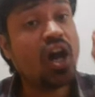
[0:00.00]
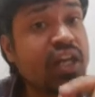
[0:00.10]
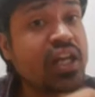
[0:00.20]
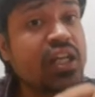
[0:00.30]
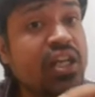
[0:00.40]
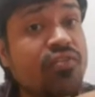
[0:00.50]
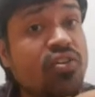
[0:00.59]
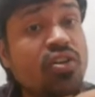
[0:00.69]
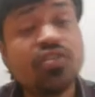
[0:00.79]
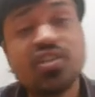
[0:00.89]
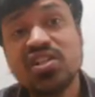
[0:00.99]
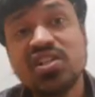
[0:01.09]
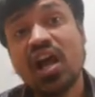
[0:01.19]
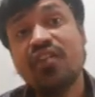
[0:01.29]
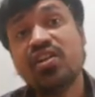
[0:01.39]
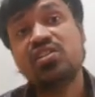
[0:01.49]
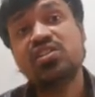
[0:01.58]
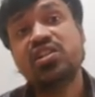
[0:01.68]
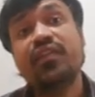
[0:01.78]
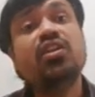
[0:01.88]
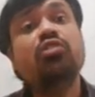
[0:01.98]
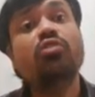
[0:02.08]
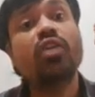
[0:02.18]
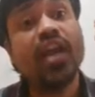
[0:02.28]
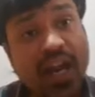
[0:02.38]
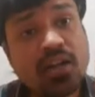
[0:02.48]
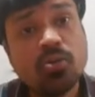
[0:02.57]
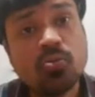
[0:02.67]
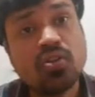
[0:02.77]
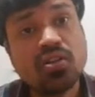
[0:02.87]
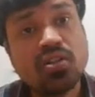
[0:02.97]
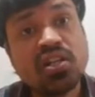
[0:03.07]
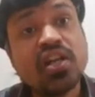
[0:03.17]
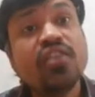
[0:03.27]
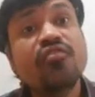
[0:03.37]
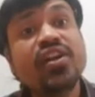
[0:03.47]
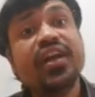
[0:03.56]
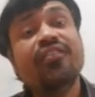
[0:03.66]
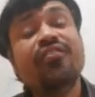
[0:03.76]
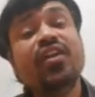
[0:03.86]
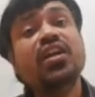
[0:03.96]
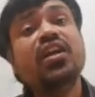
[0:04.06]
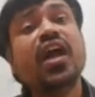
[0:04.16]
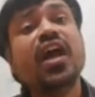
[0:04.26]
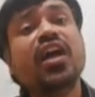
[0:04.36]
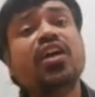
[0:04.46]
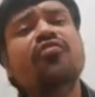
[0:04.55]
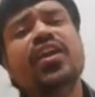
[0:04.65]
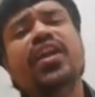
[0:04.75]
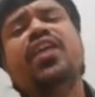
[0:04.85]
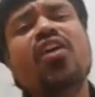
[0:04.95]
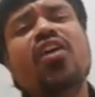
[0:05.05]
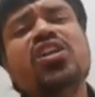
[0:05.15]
tail keyword which is having 7 to 8 words will definitely rank you very fast